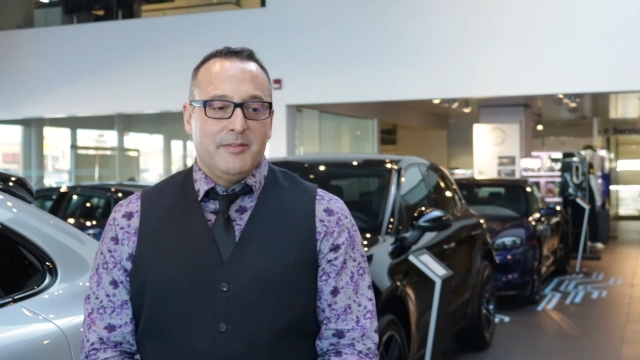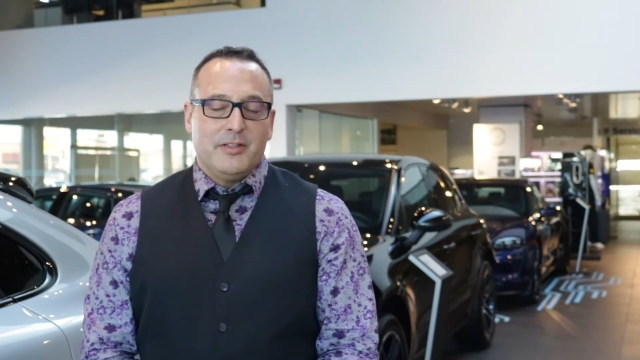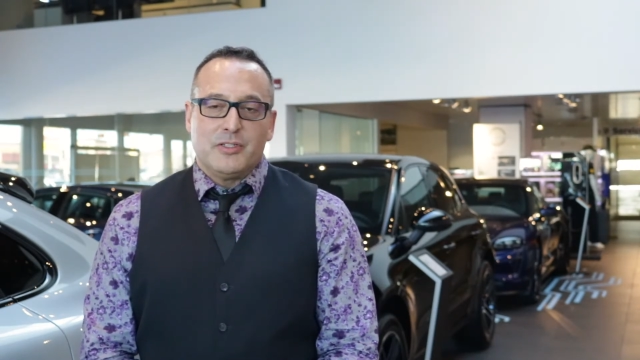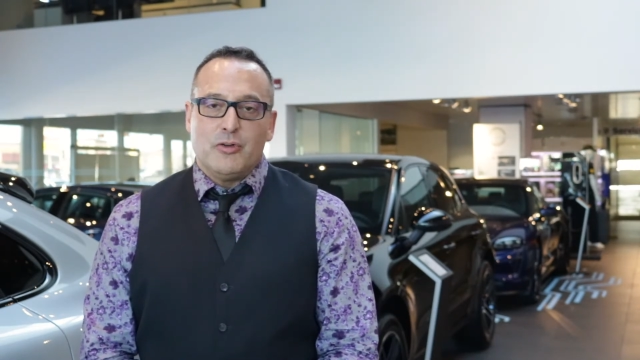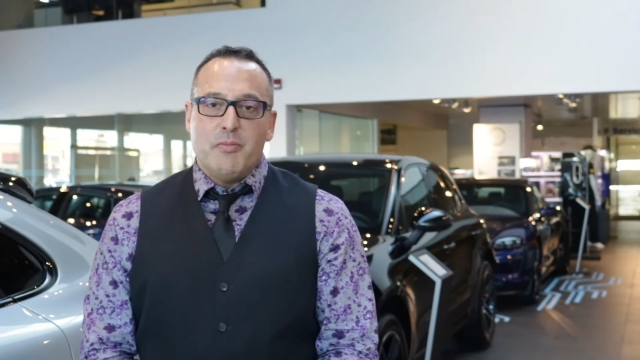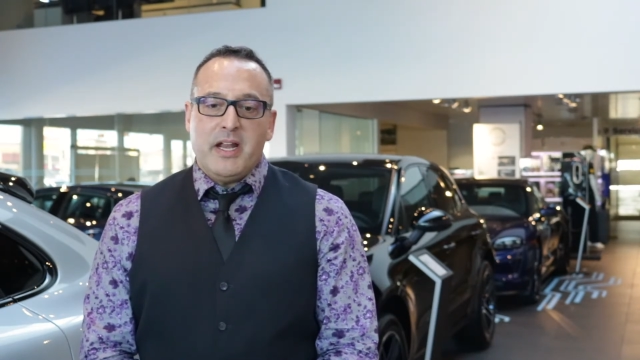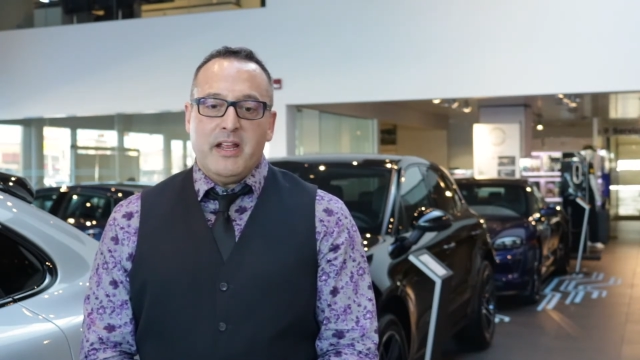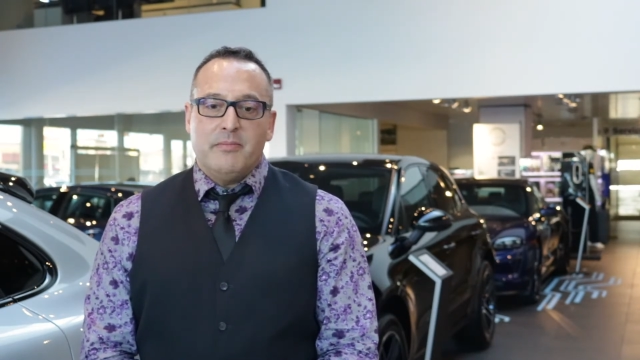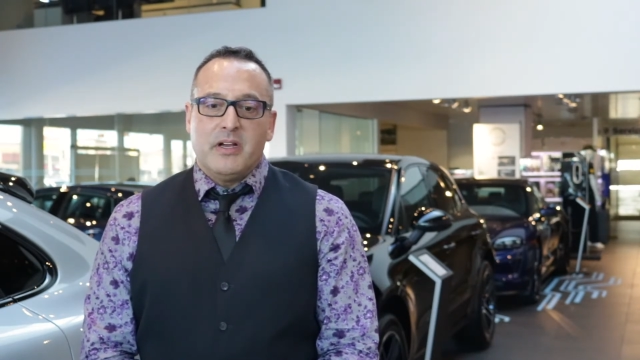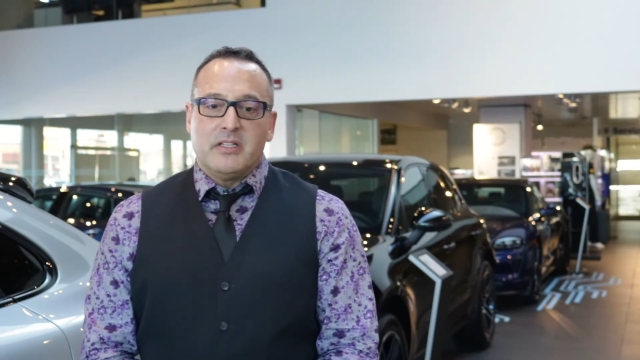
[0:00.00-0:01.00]
There's so
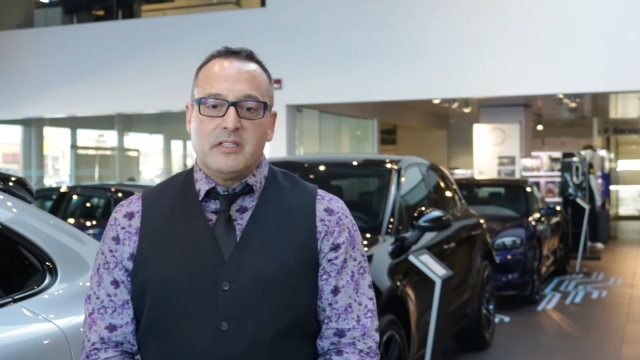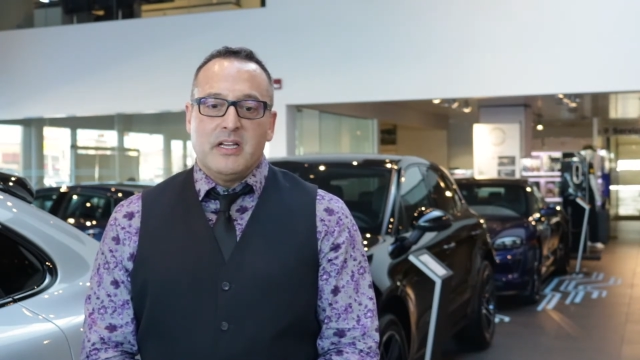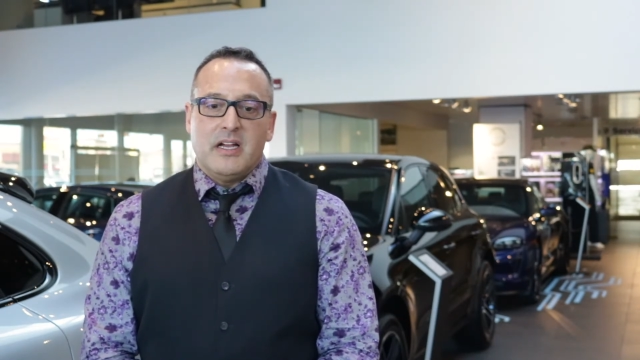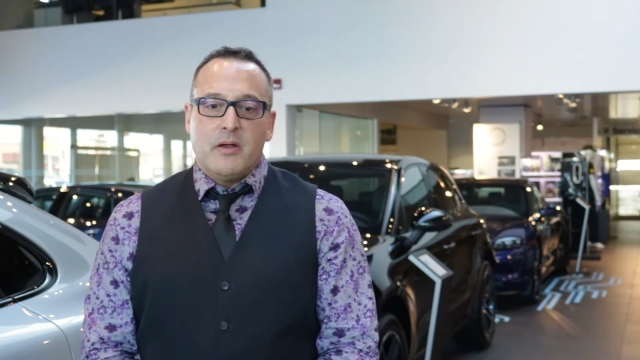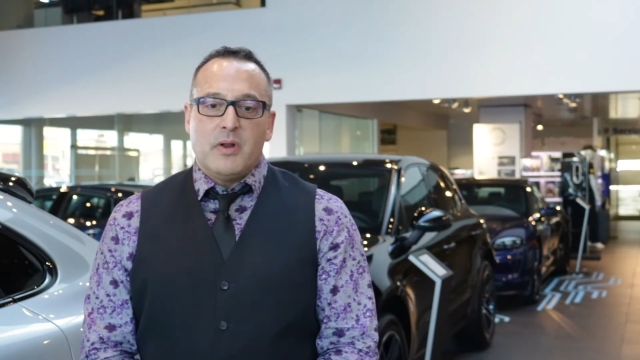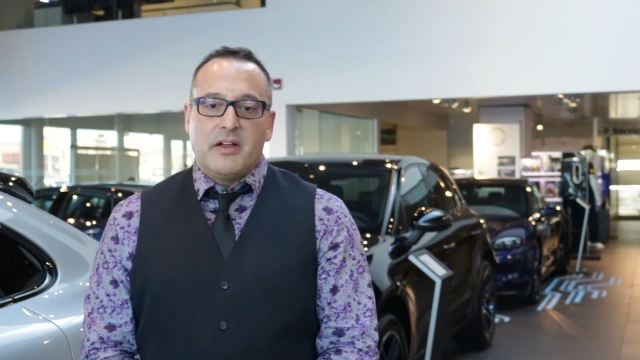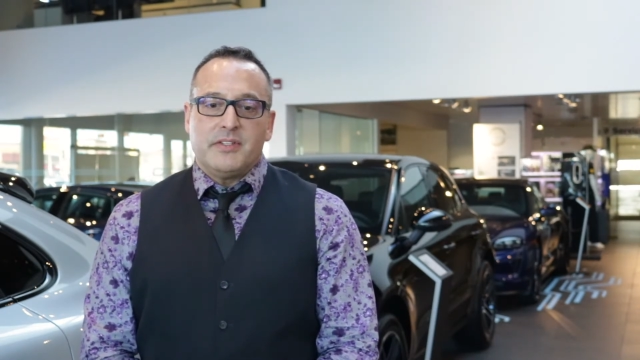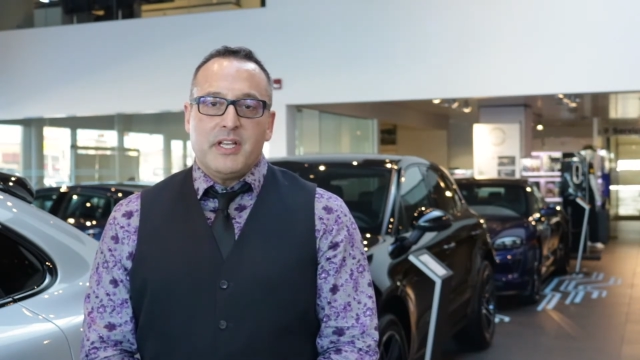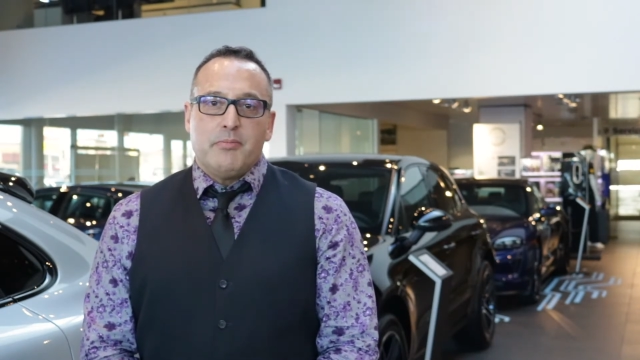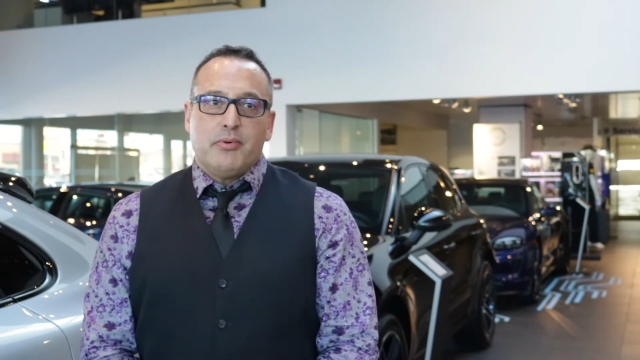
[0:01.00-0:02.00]
many, but I would have to
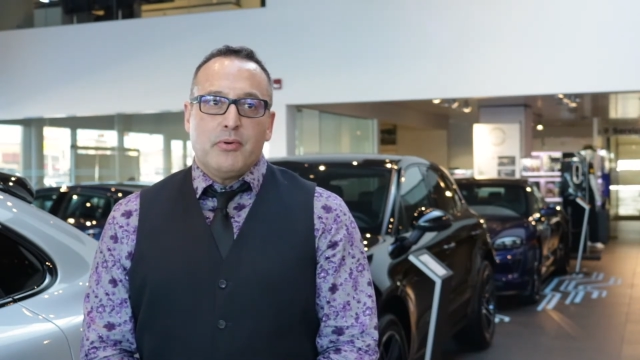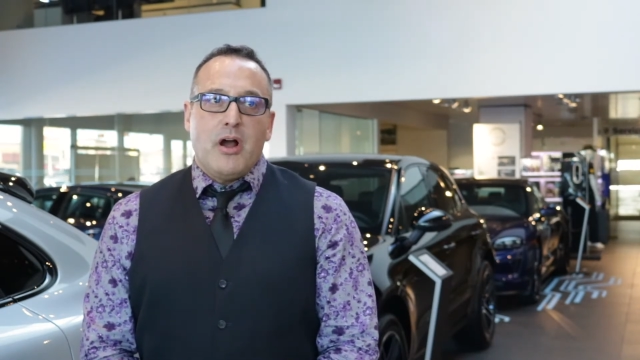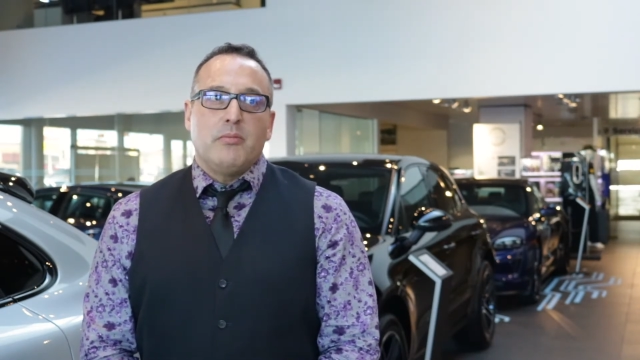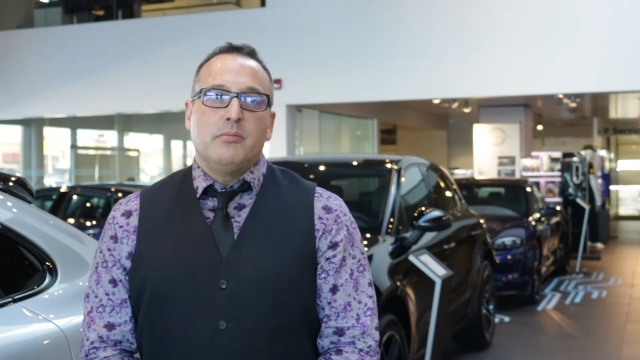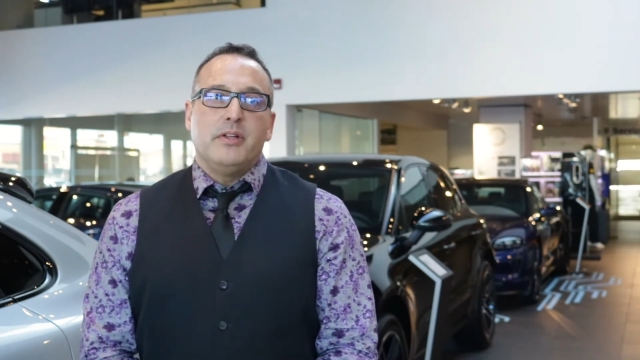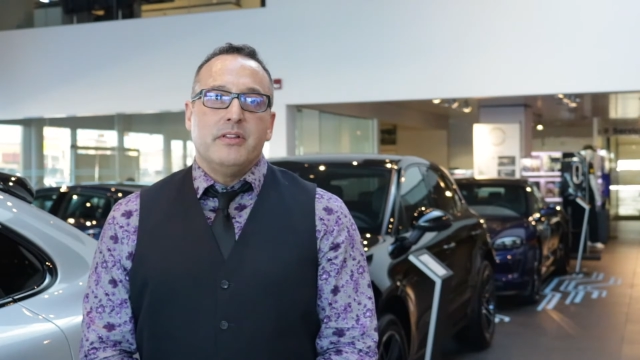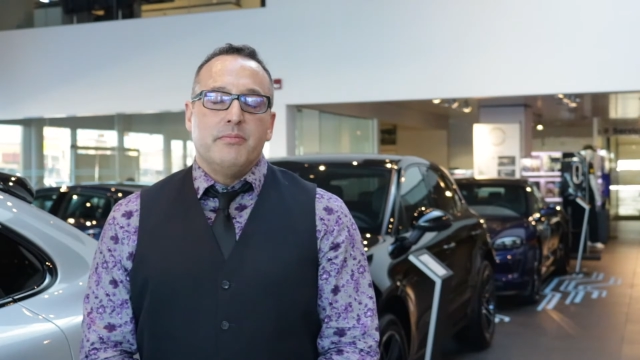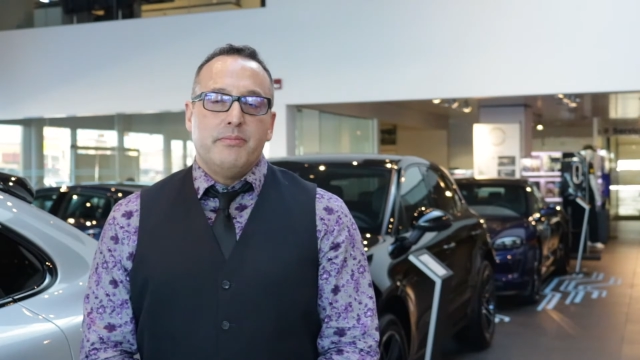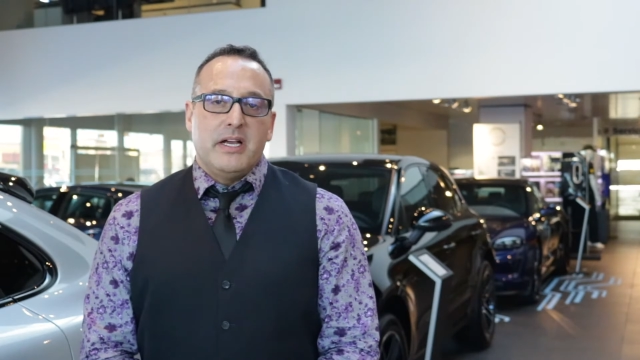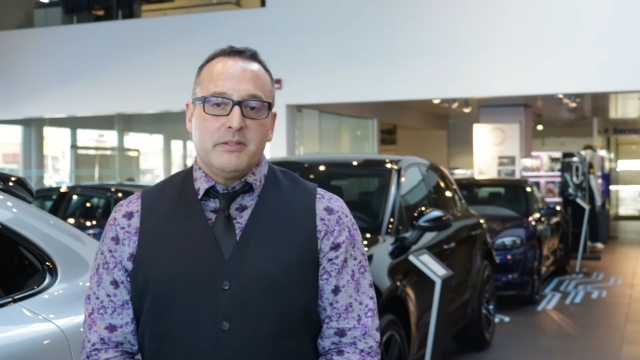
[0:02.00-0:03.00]
say probably the
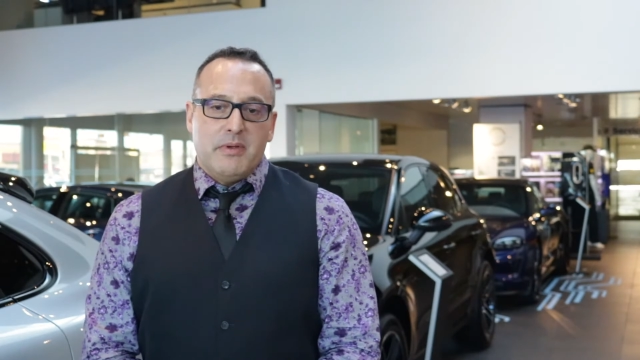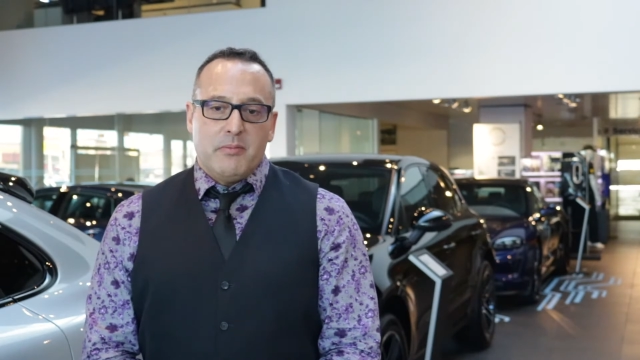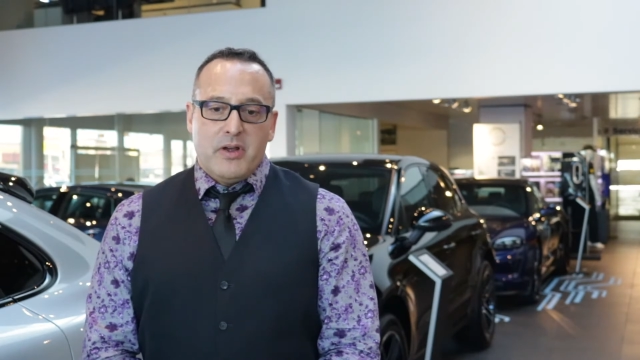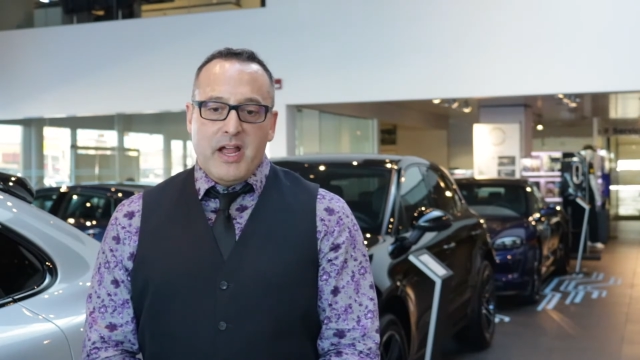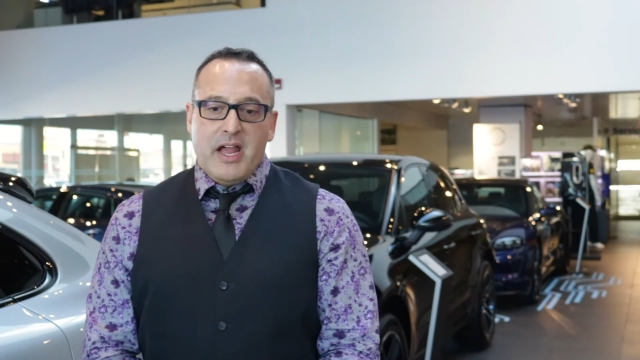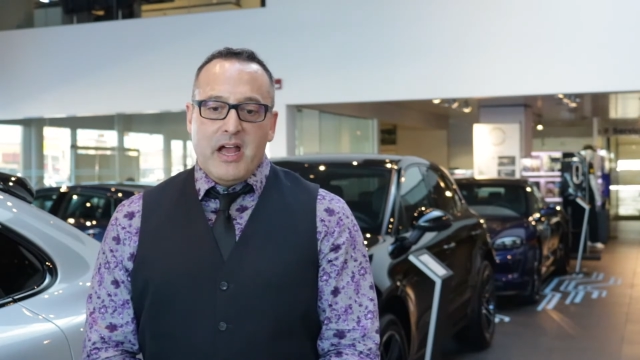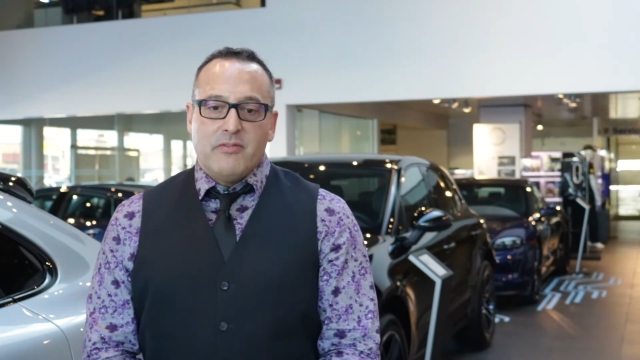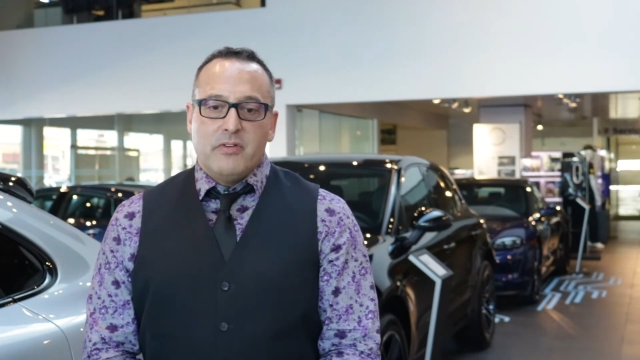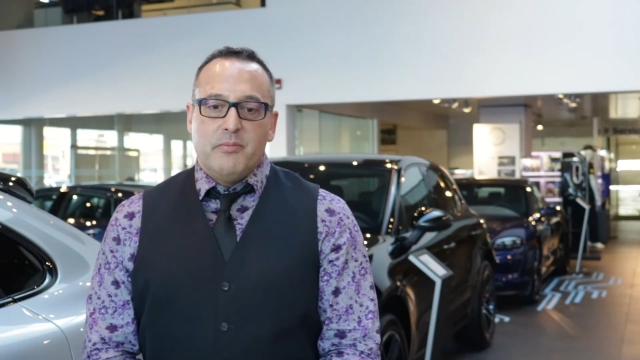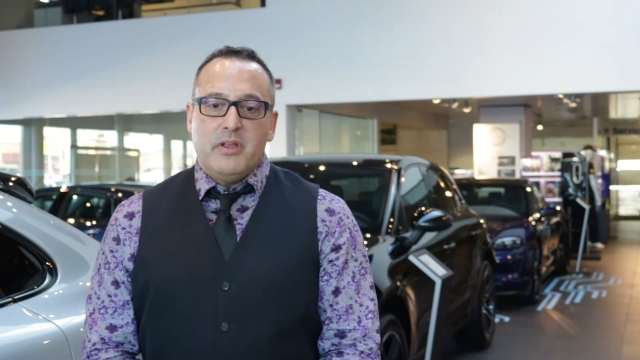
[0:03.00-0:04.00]
best memory I
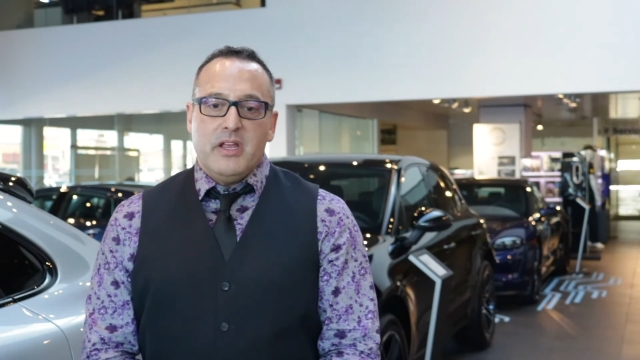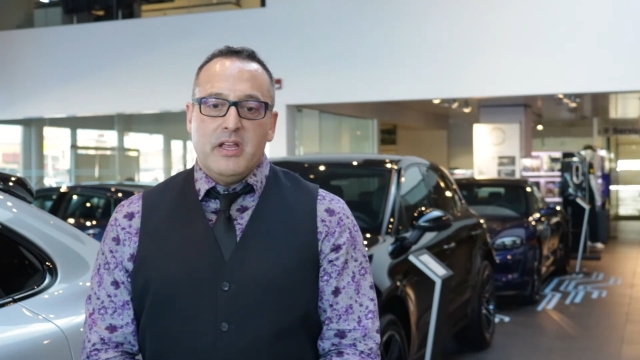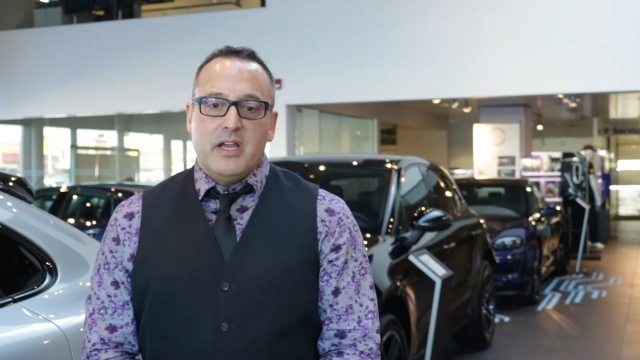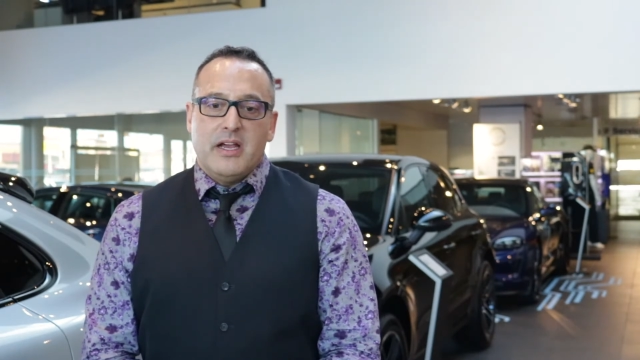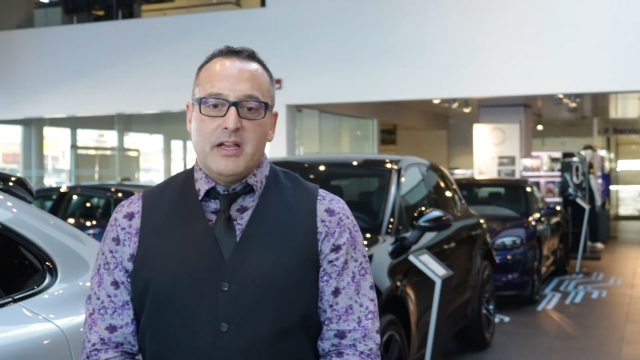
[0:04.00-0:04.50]
have would be